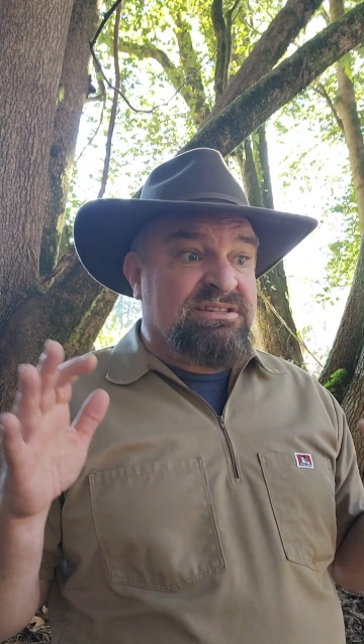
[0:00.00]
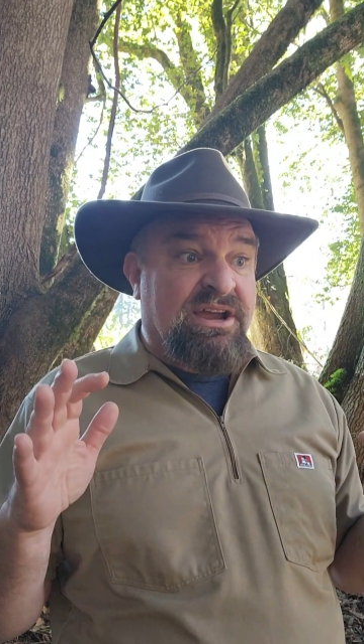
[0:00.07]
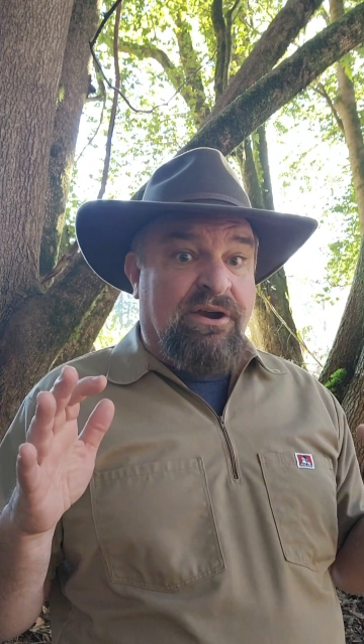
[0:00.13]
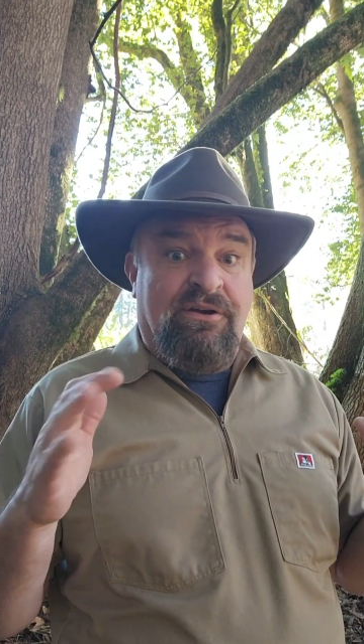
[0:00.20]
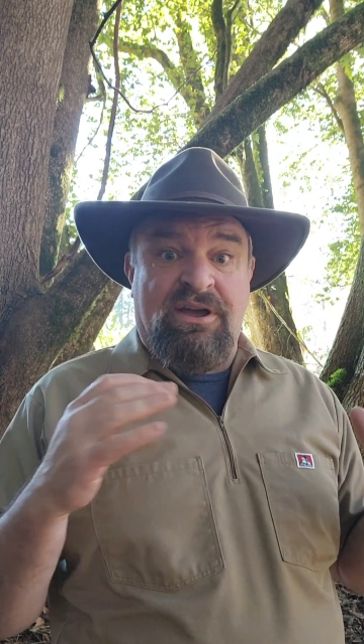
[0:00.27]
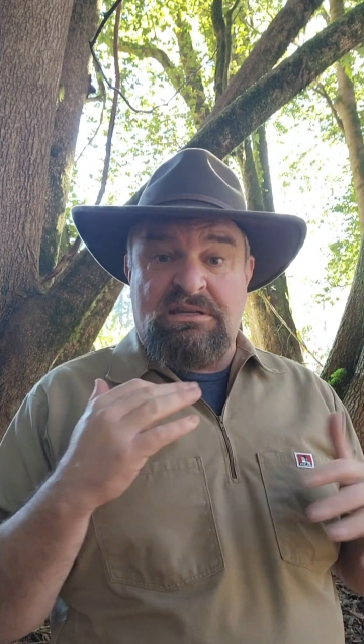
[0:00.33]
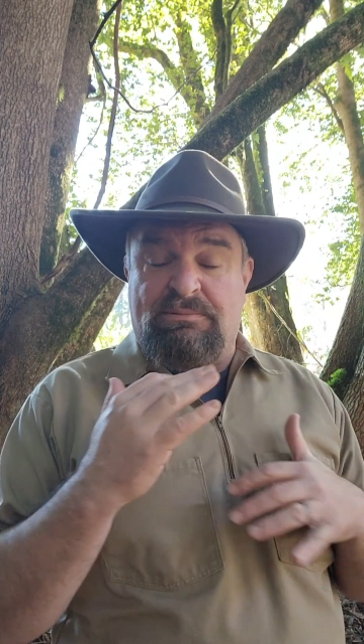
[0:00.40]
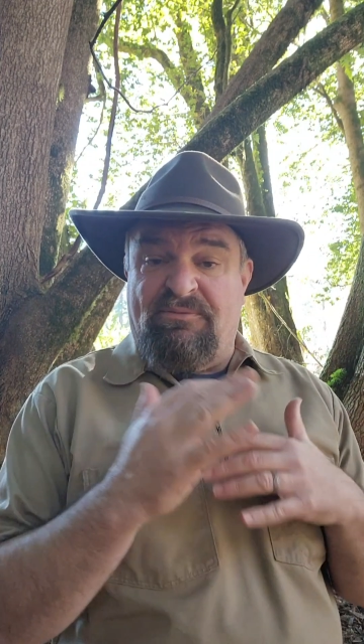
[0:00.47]

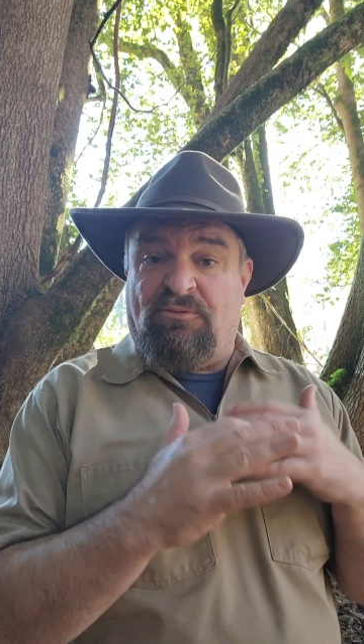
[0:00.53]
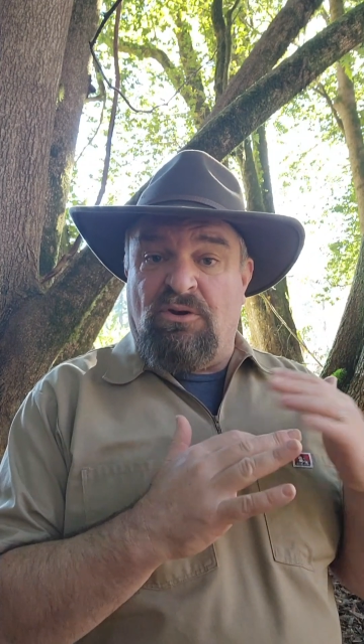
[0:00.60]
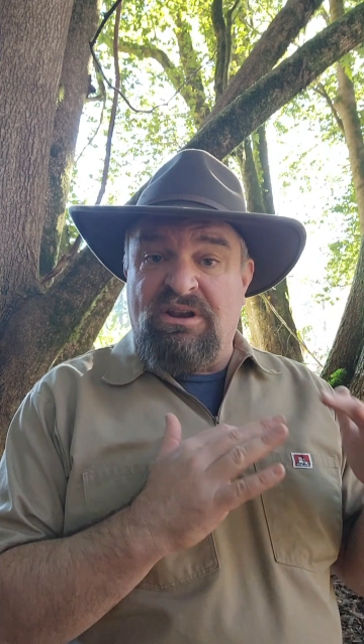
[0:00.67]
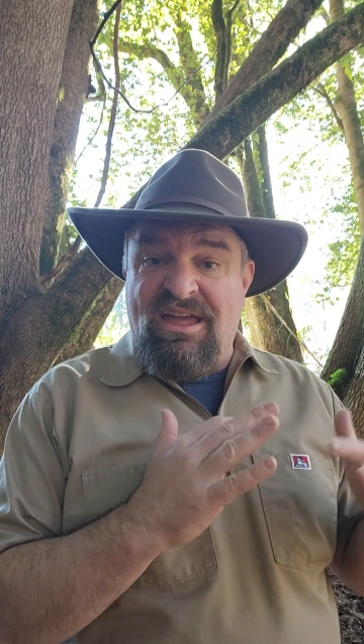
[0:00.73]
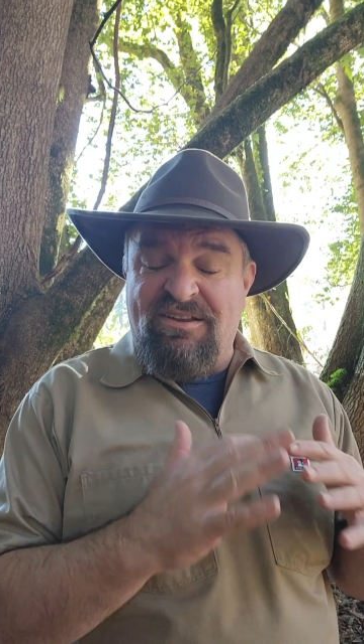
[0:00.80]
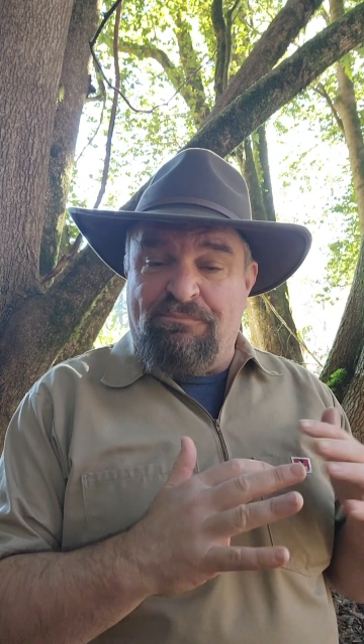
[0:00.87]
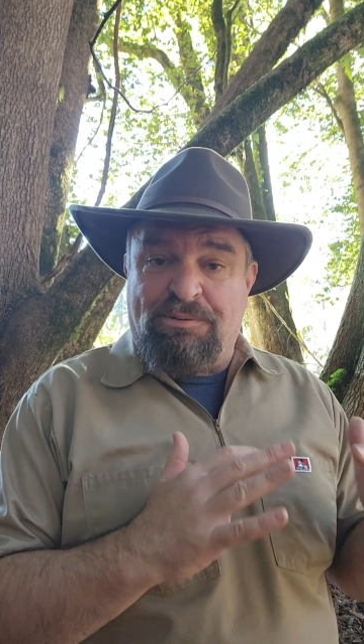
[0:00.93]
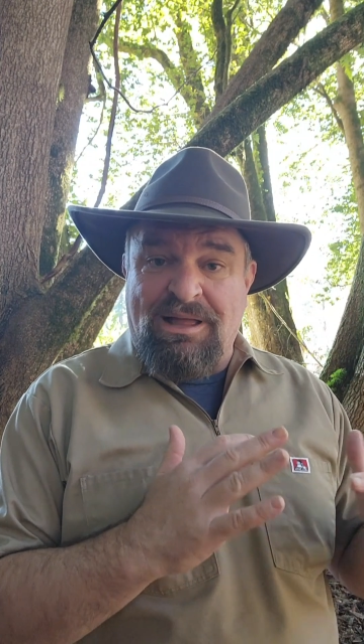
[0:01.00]
areas before
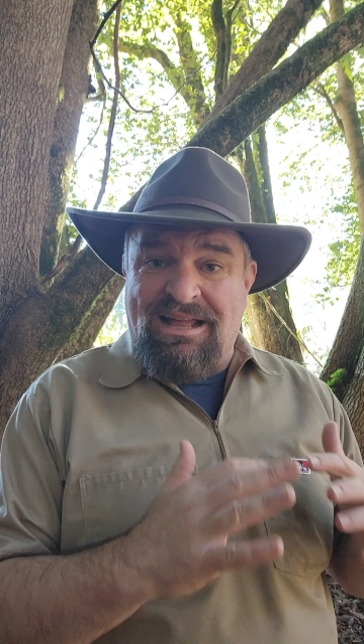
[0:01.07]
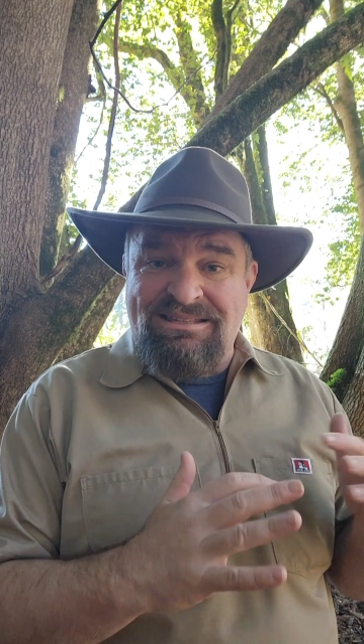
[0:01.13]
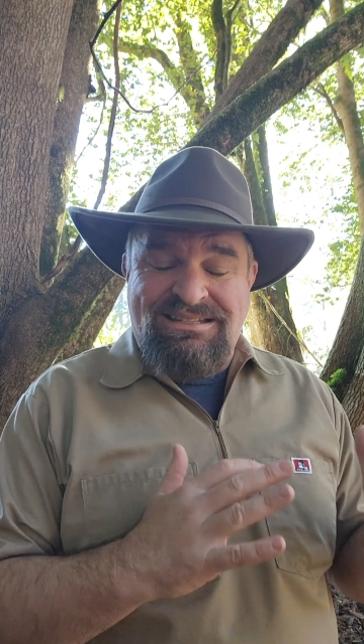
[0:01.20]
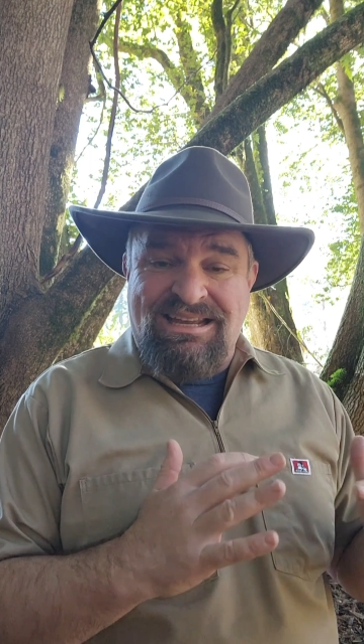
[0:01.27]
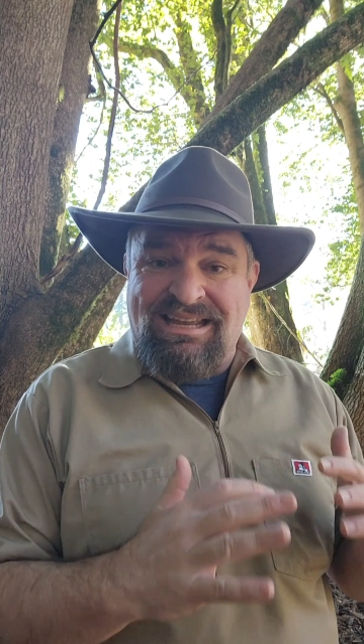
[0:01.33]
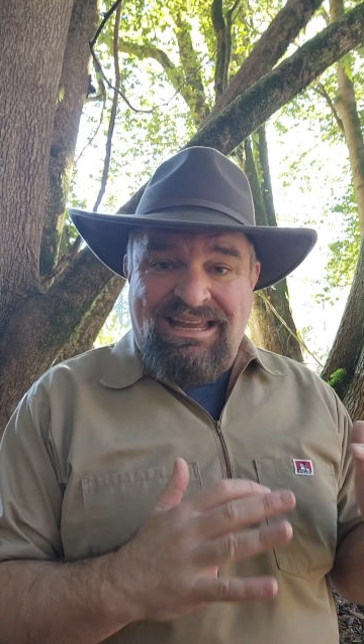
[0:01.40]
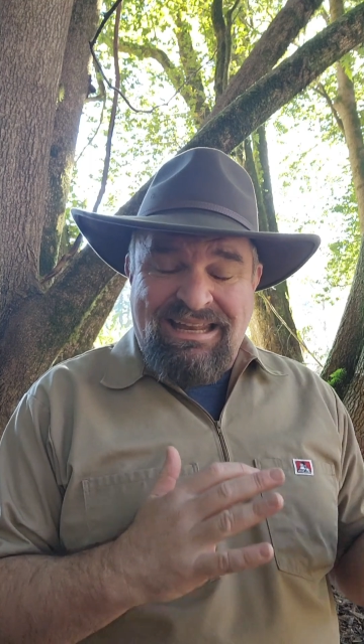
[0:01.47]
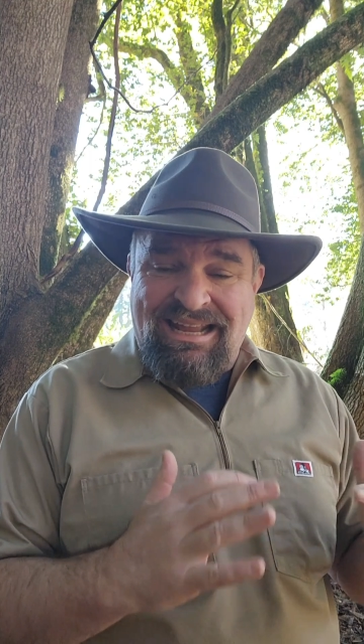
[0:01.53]
native plants
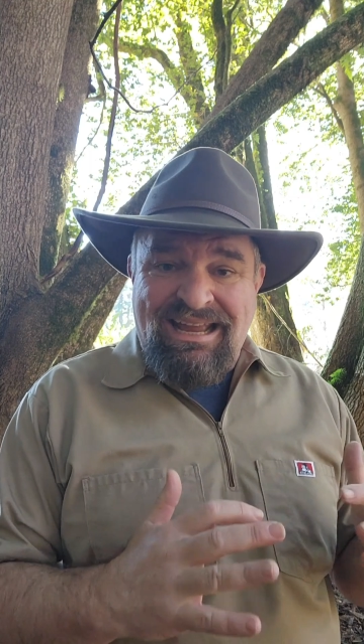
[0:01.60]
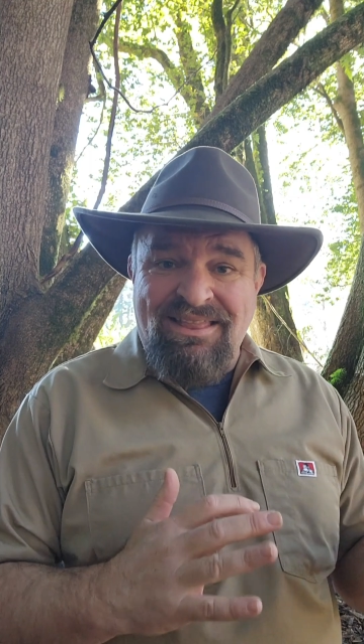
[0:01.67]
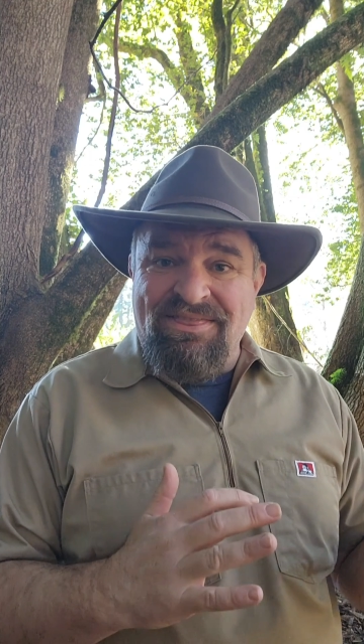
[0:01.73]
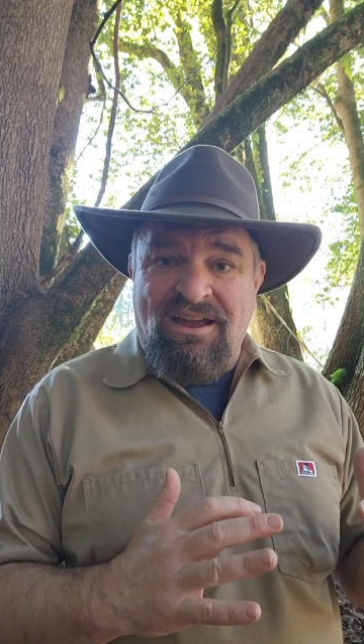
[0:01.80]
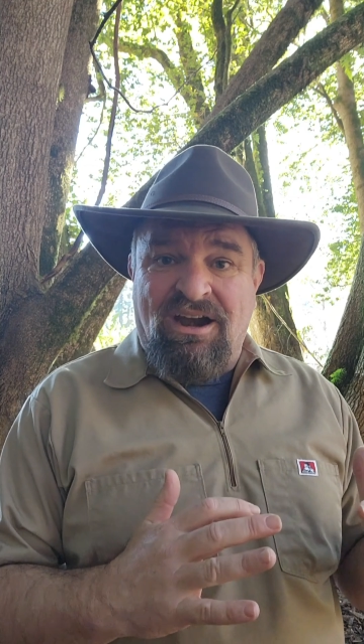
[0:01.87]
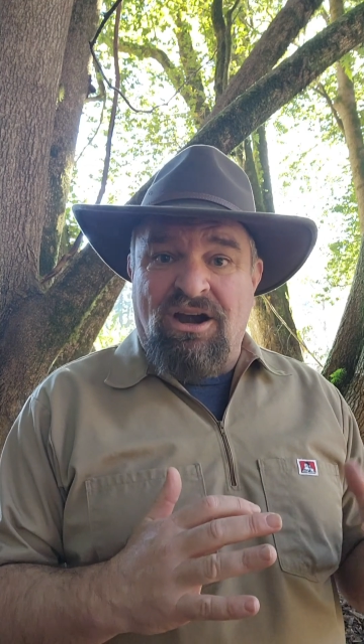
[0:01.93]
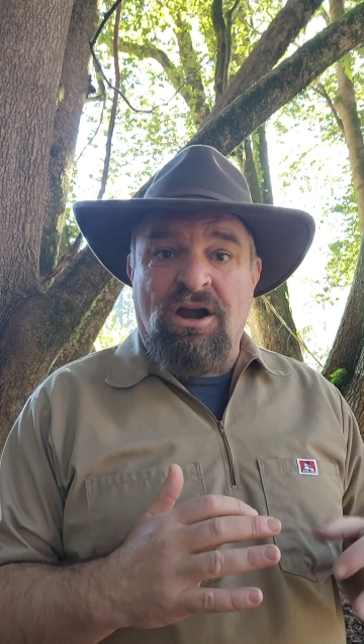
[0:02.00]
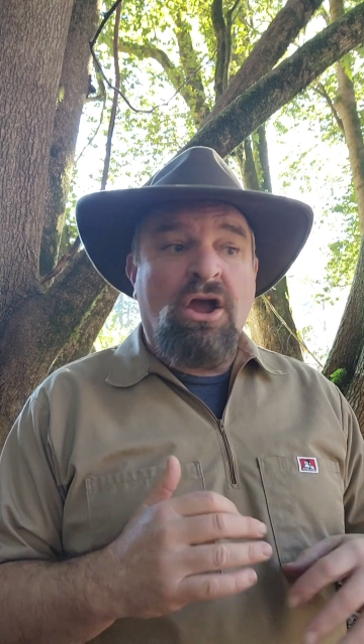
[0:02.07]
can get in
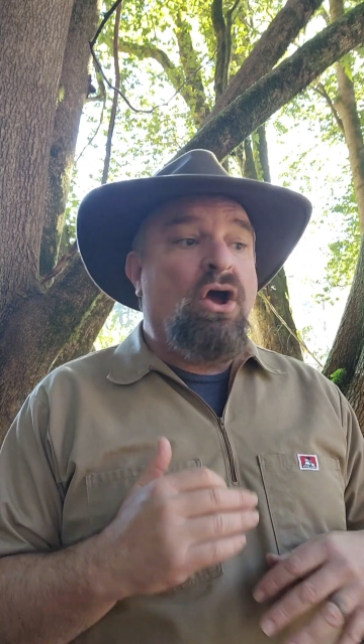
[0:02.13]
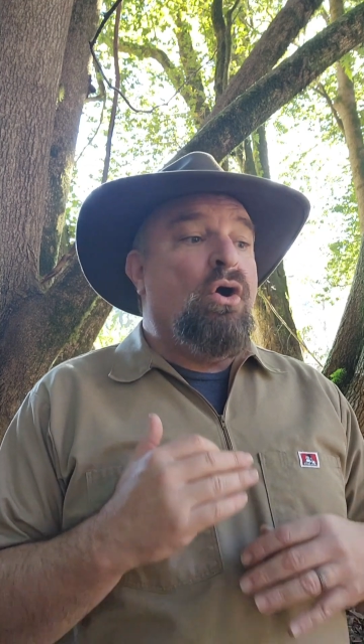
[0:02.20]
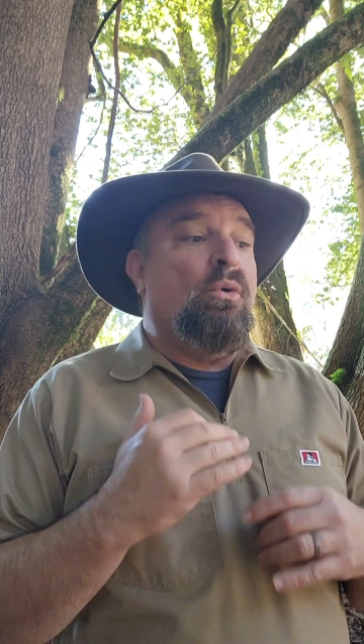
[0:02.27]
there,